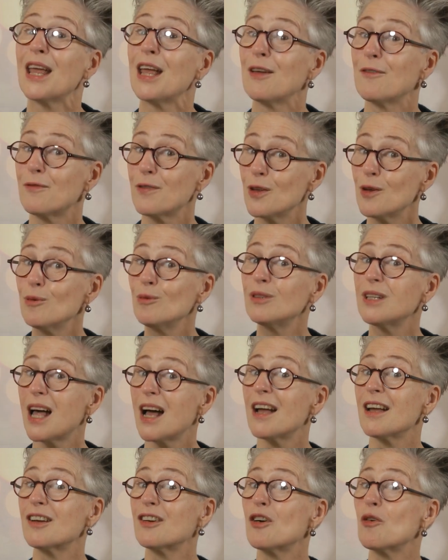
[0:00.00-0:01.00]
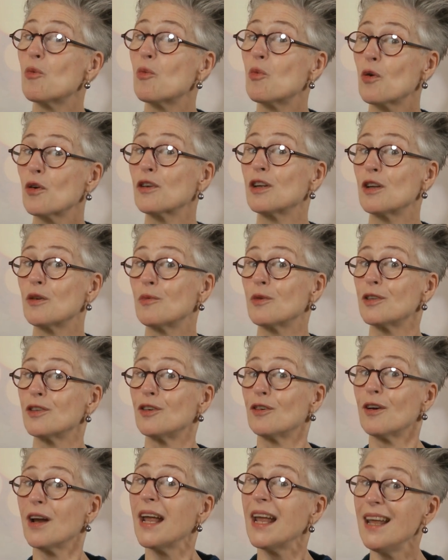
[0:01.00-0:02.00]
If you like working with
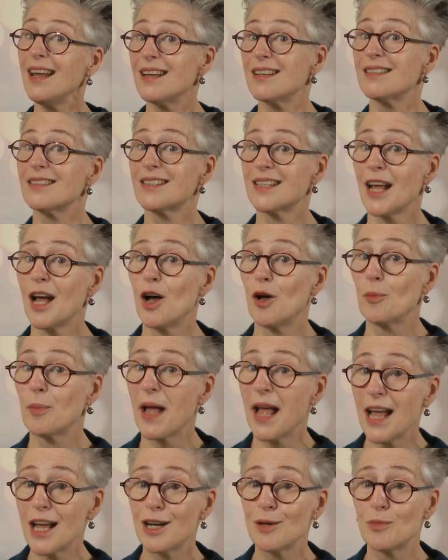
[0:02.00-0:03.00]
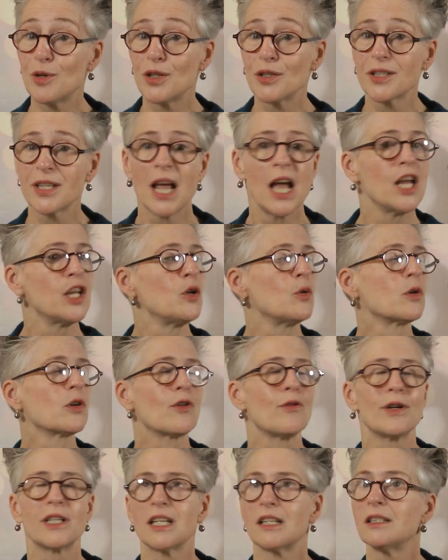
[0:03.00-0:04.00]
your hands to help animals, you are
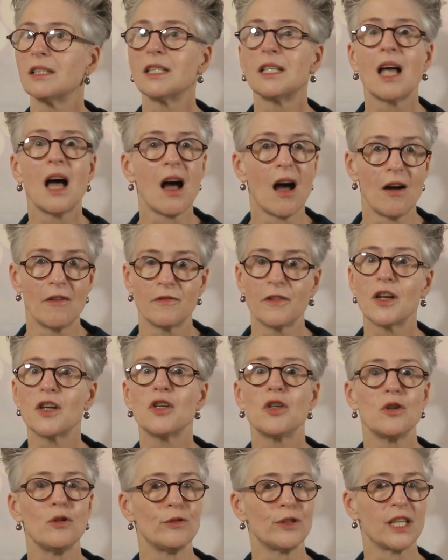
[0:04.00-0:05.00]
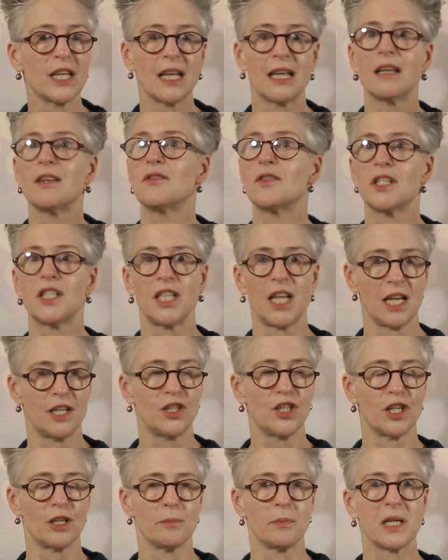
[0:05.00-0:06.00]
going to love using the
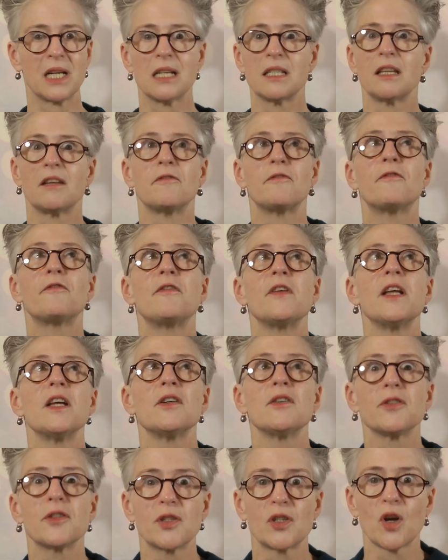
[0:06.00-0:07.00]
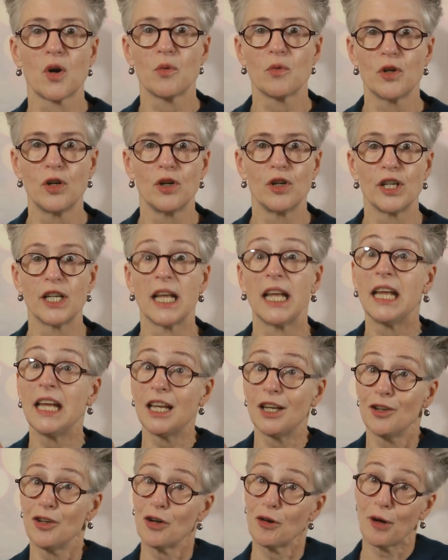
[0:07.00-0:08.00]
Teishin because it feels so good
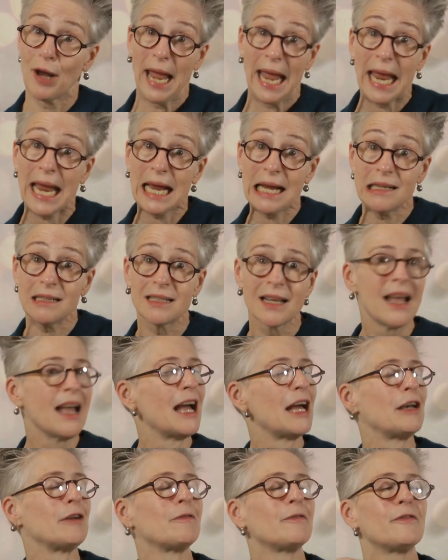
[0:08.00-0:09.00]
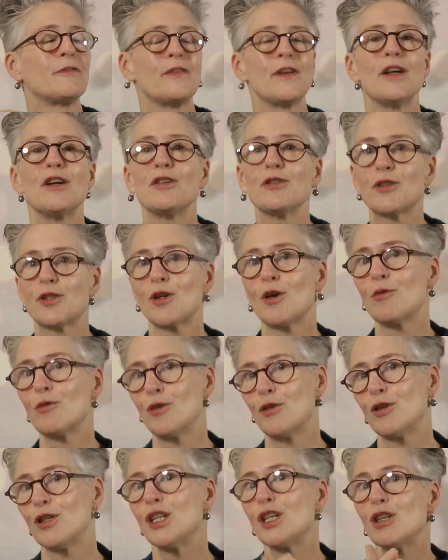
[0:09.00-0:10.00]
in your hand and it feels so
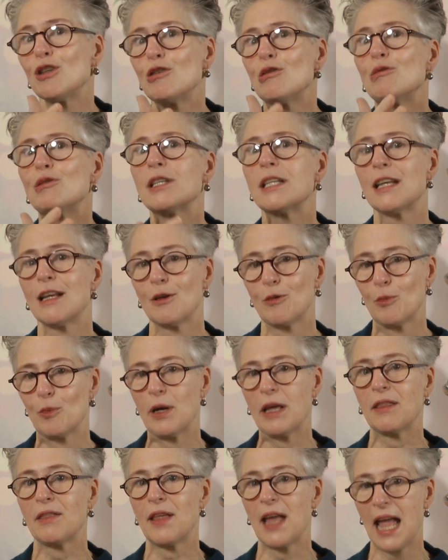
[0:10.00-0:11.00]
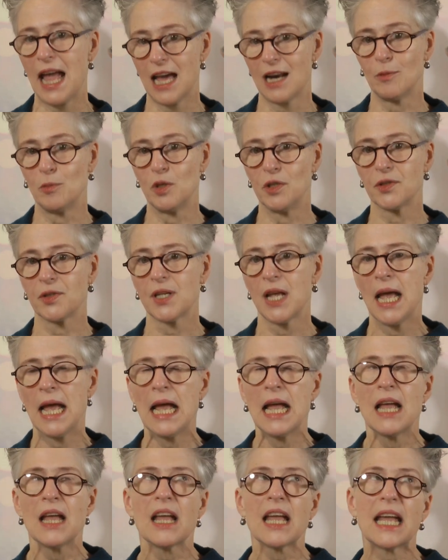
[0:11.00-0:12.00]
good using it with animals.
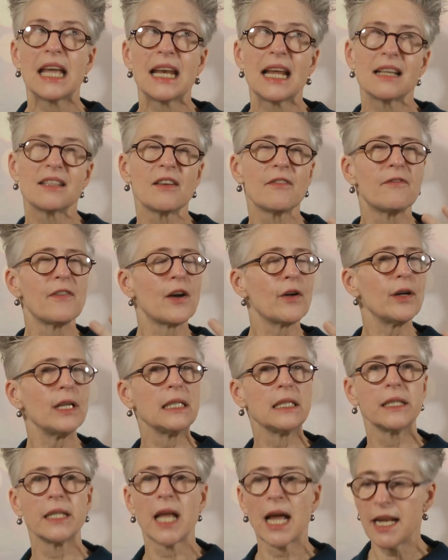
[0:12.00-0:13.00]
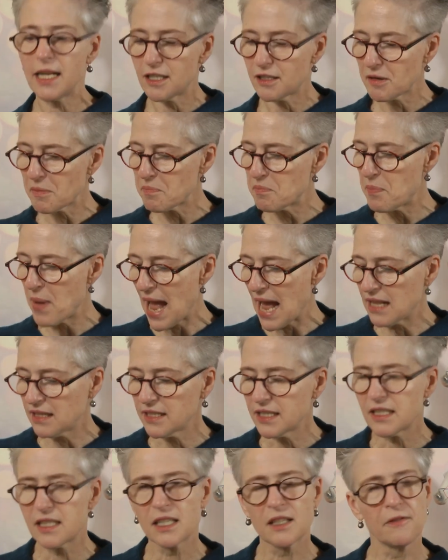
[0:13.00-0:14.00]
It has a very light,
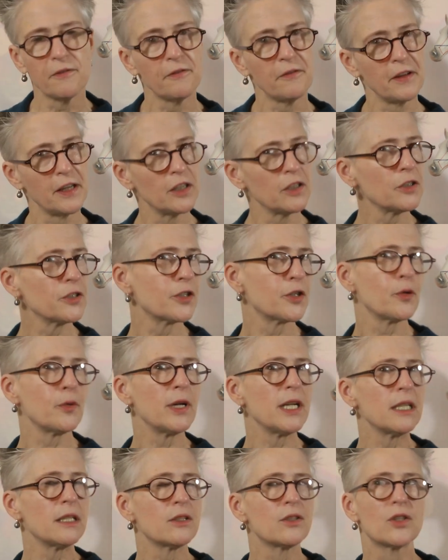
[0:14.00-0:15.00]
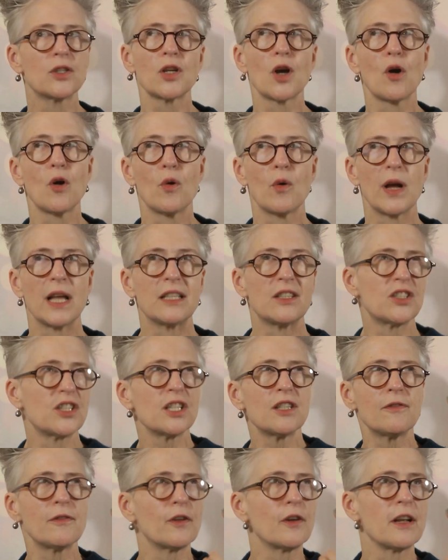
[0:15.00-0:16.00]
balanced feel to it, so it's
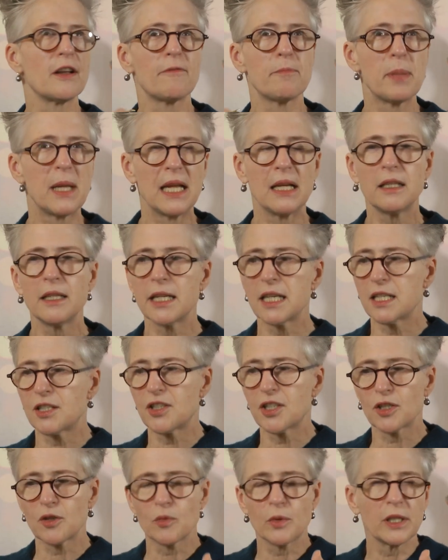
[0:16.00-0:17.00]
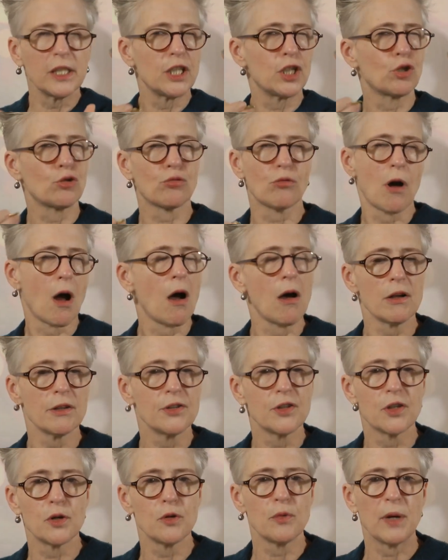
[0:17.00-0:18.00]
just very appealing. It just really
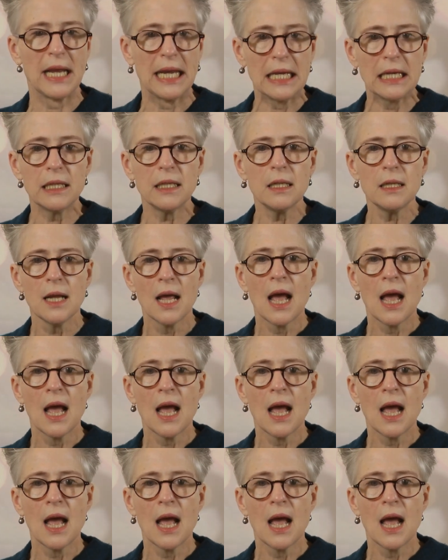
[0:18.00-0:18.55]
draws you in.